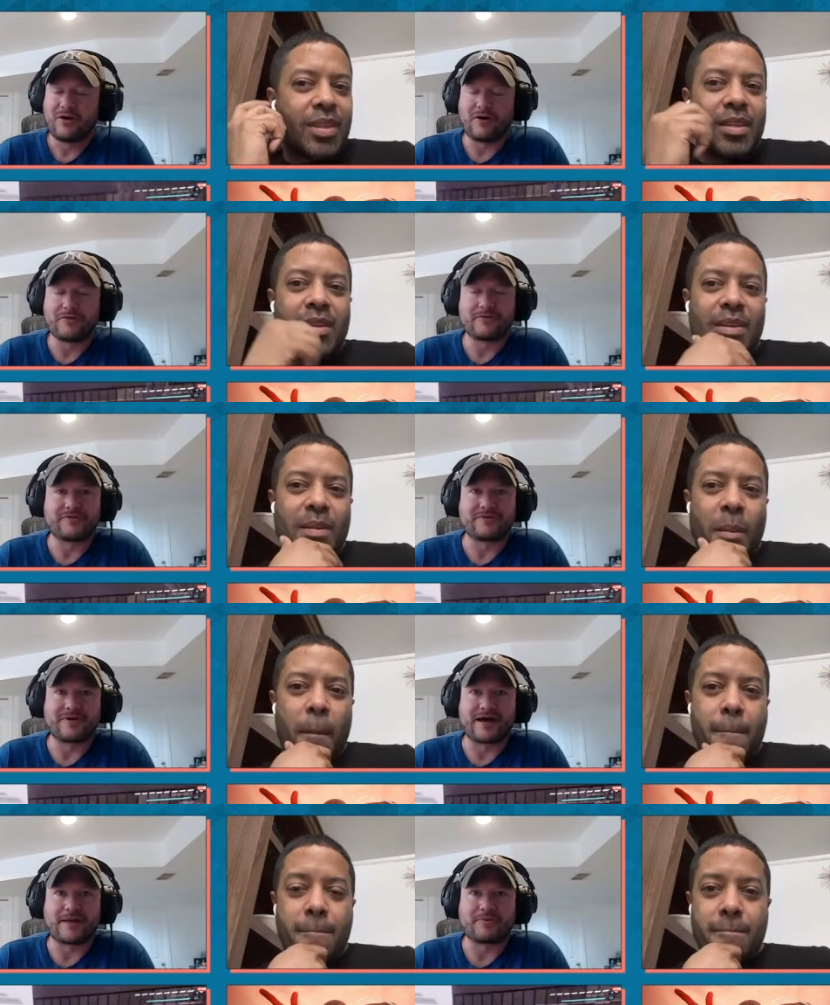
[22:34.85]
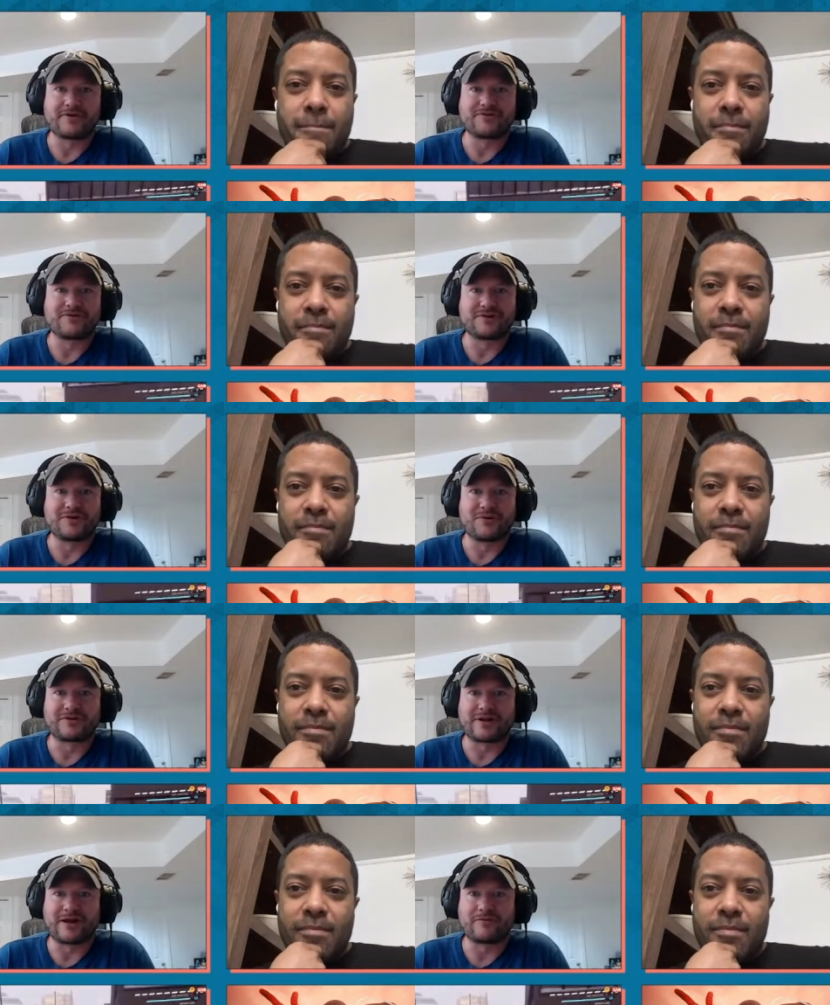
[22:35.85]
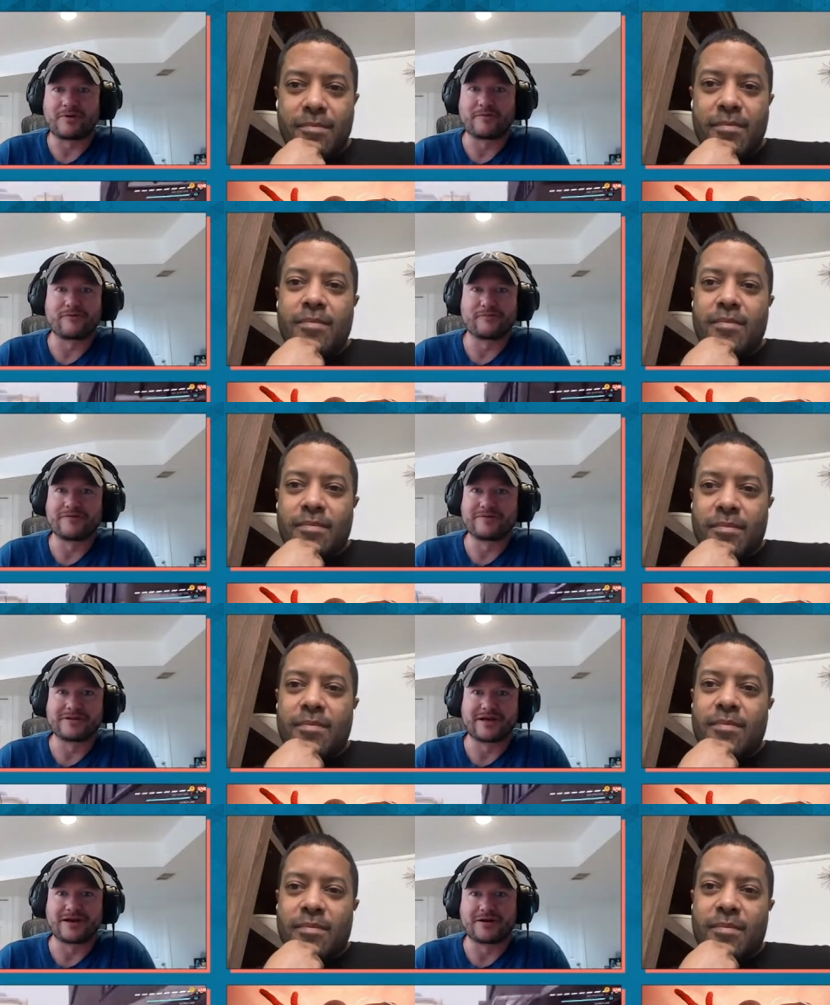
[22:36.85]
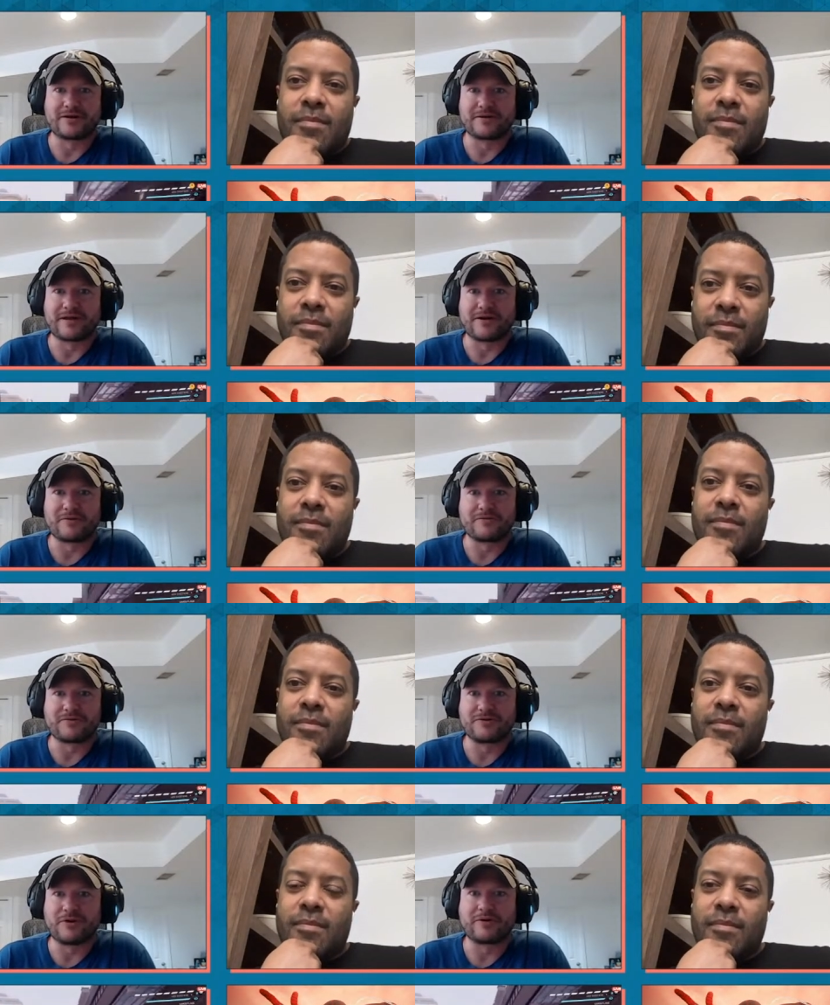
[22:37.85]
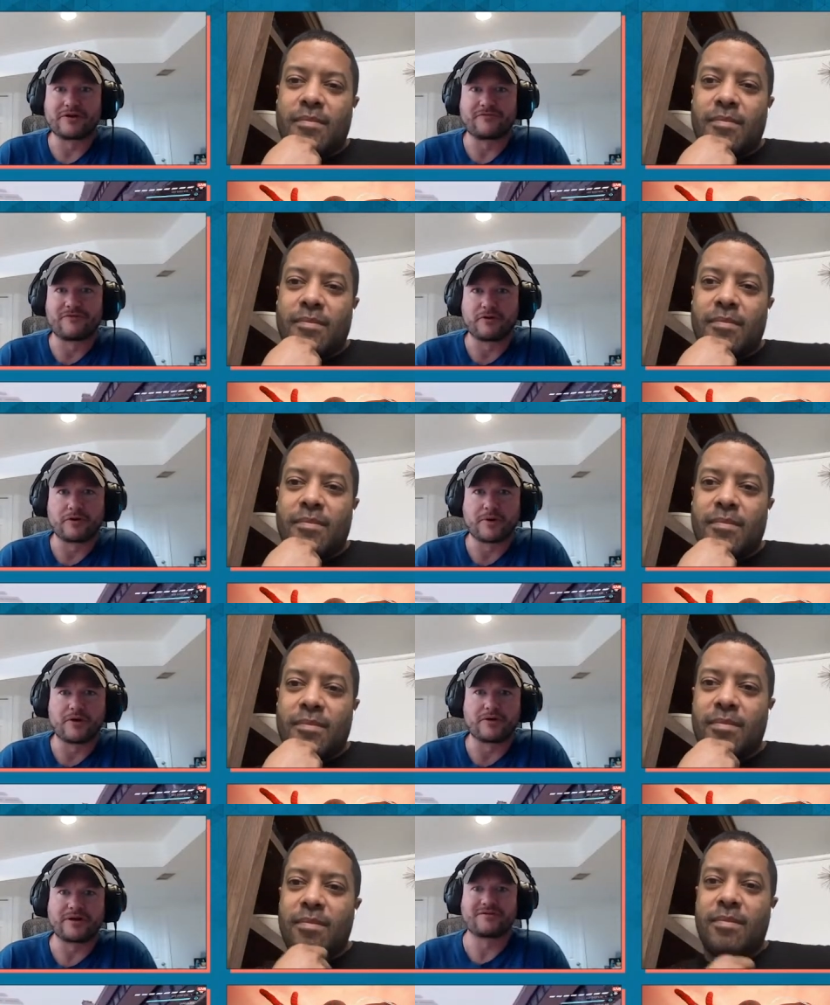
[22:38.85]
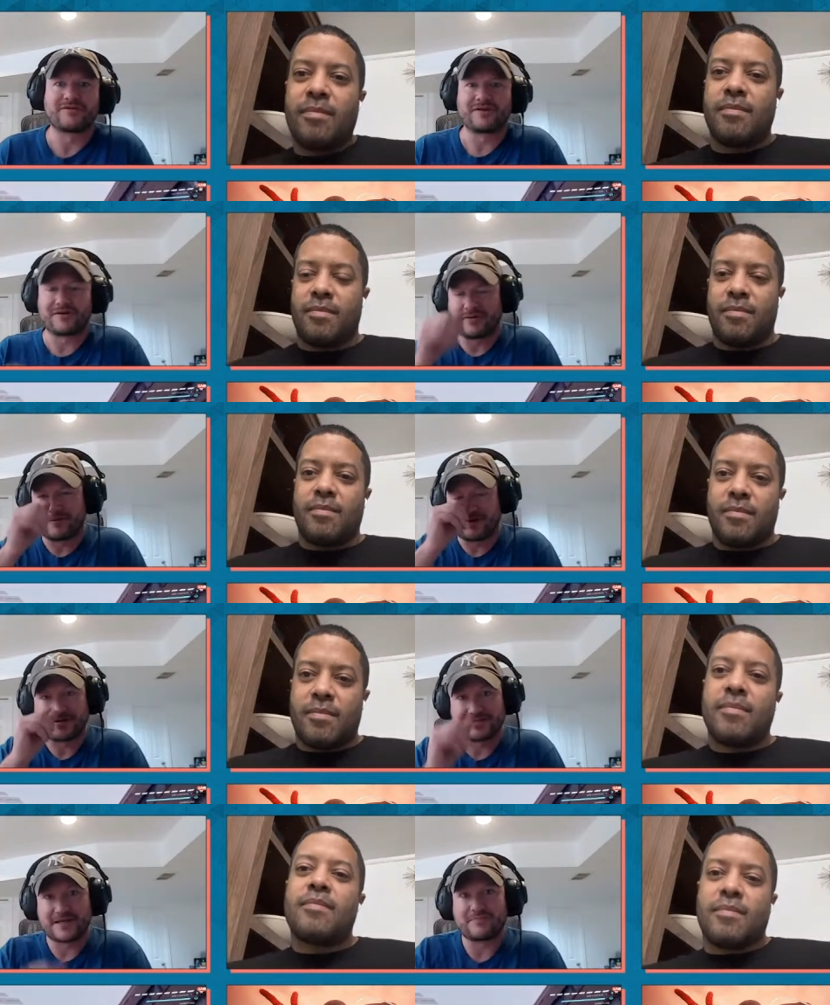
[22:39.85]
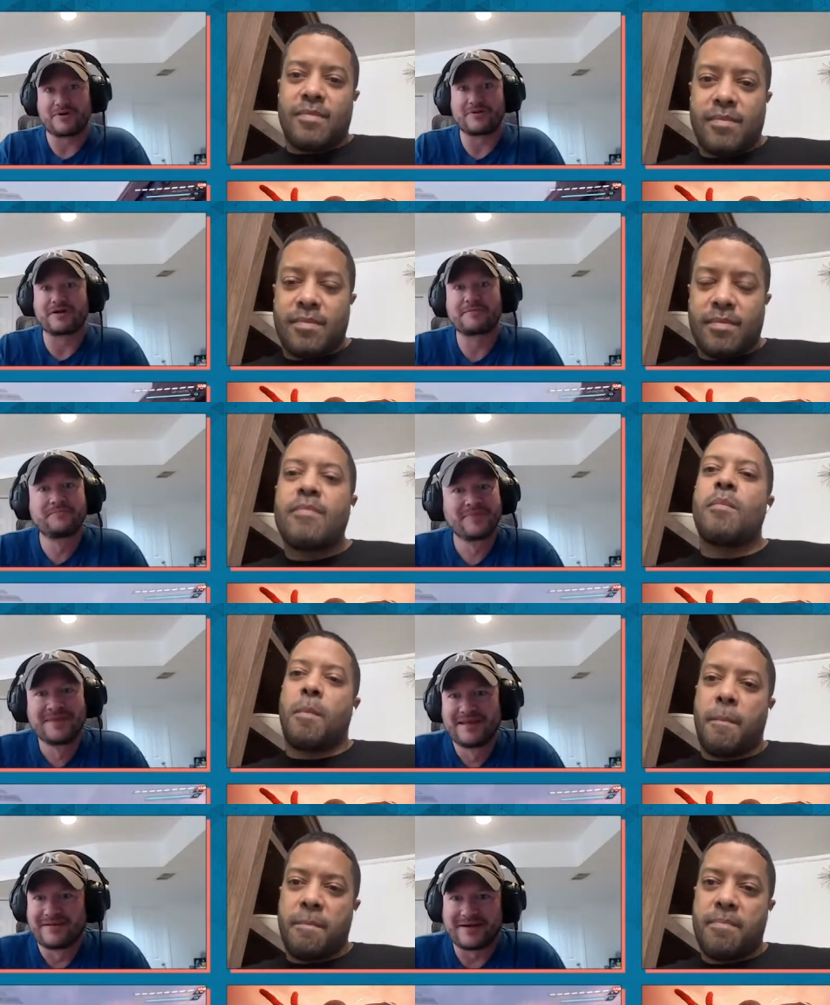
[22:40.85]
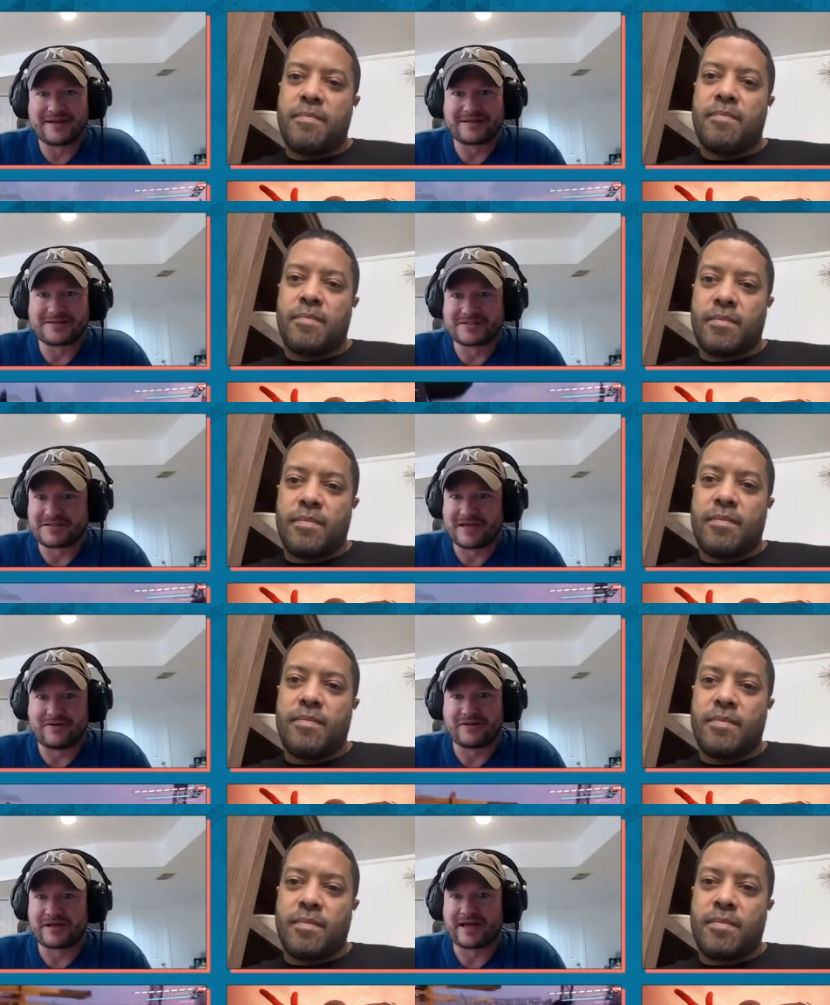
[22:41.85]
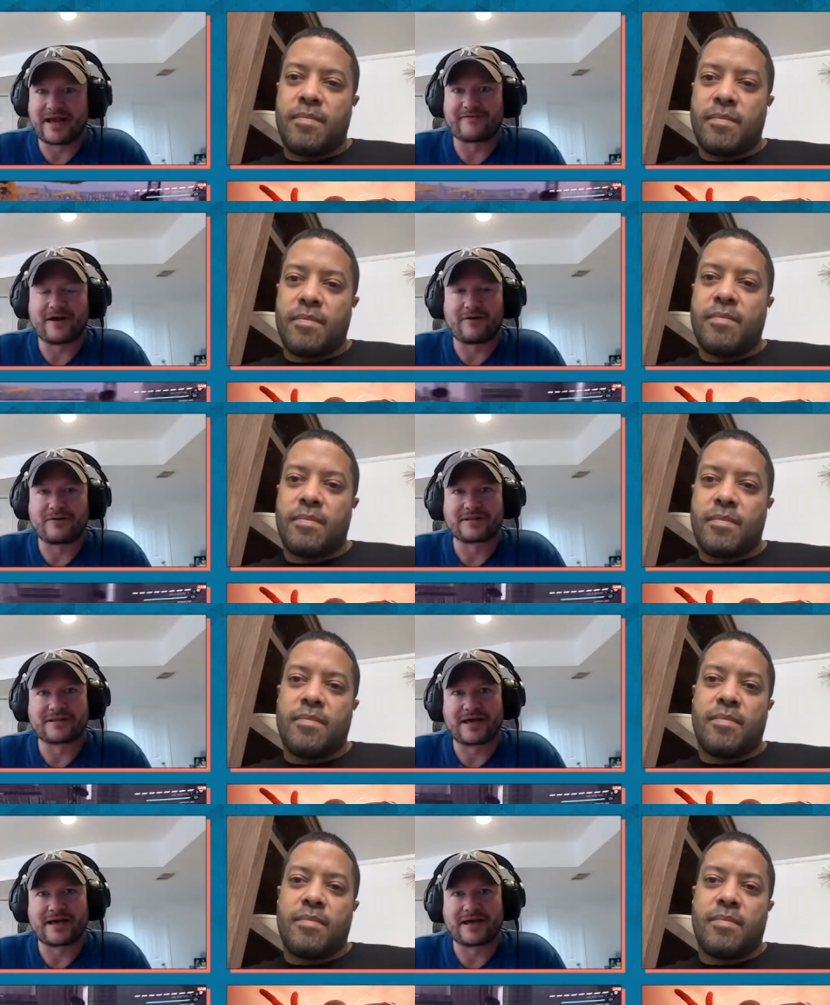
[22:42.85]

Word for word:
Speaker 1: all the, the hot places in New York that I remember from living there, you know, going into photo mode on, you know, the Empire State Building, like just killing like a half hour like